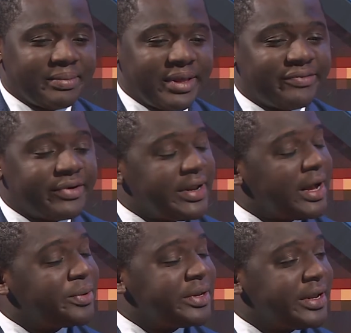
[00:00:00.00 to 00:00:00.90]
Every
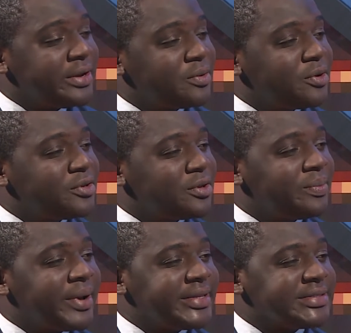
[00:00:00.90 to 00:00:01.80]
now and then, God
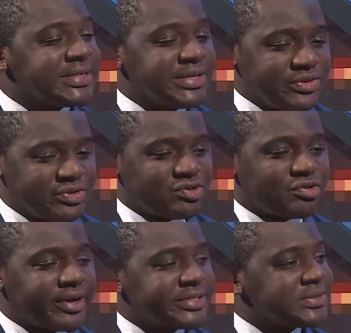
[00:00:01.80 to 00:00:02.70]
Almighty
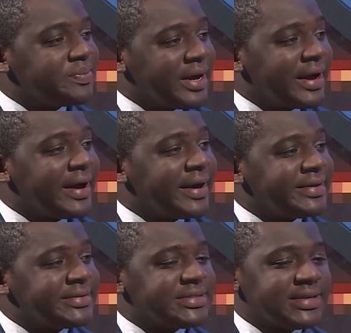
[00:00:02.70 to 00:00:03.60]
instructs
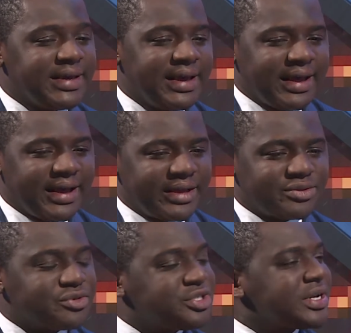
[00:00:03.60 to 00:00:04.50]
mankind
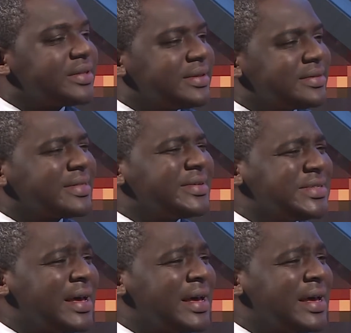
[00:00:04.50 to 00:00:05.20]
to shun the things that